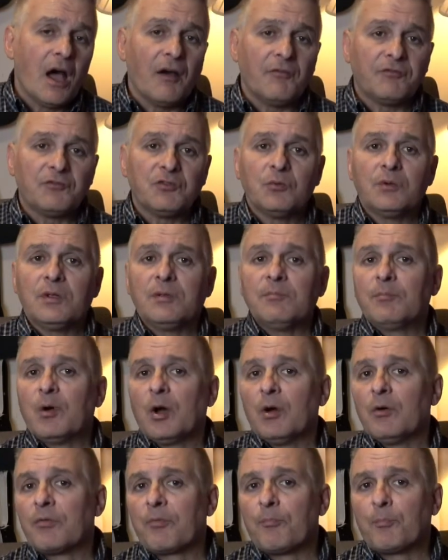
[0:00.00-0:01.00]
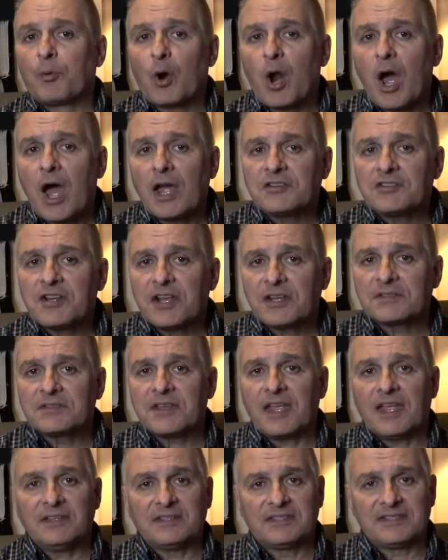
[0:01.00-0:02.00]
of doing both
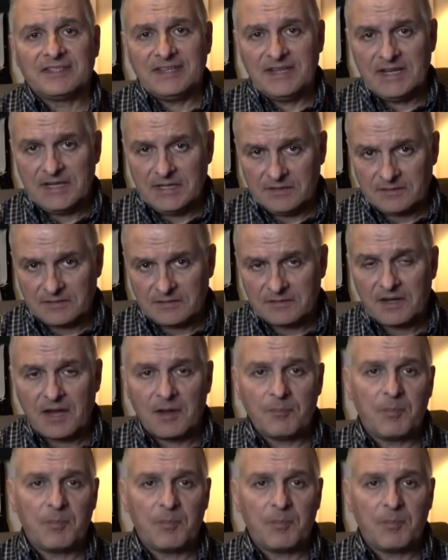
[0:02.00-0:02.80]
projects and scenes.